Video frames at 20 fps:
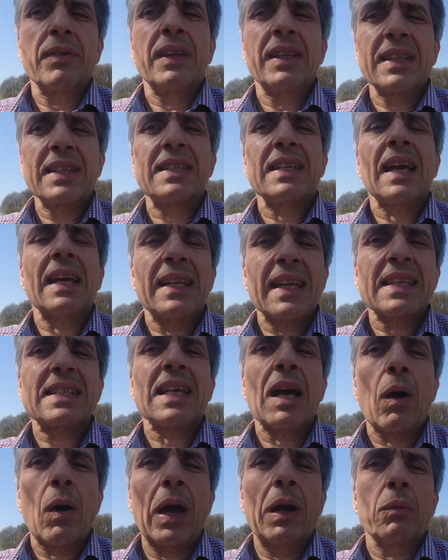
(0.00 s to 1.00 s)
And this,
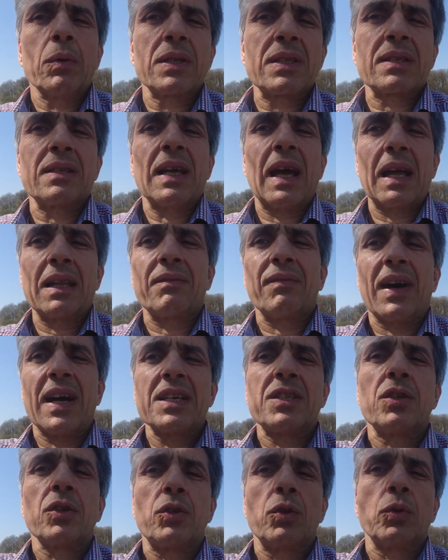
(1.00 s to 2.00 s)
that's how I would
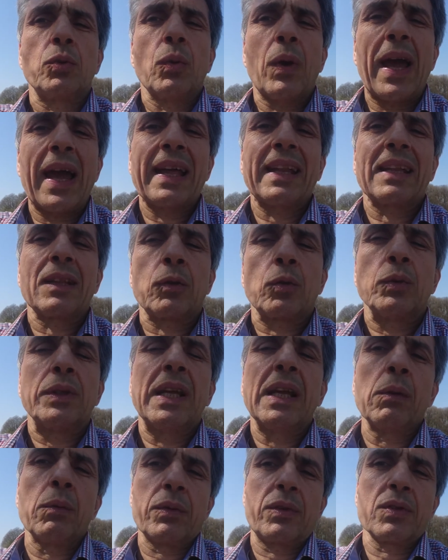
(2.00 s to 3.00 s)
advise you to, to handle, to
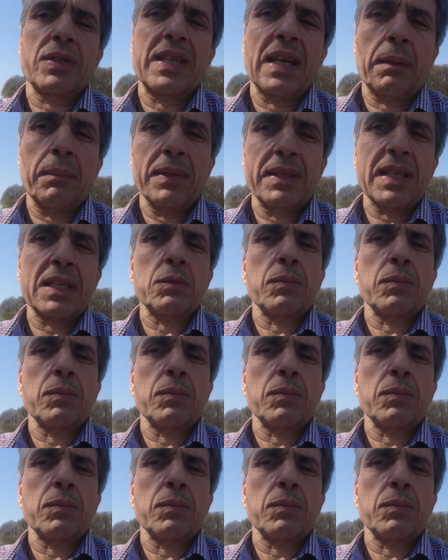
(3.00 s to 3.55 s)
deal with your segments.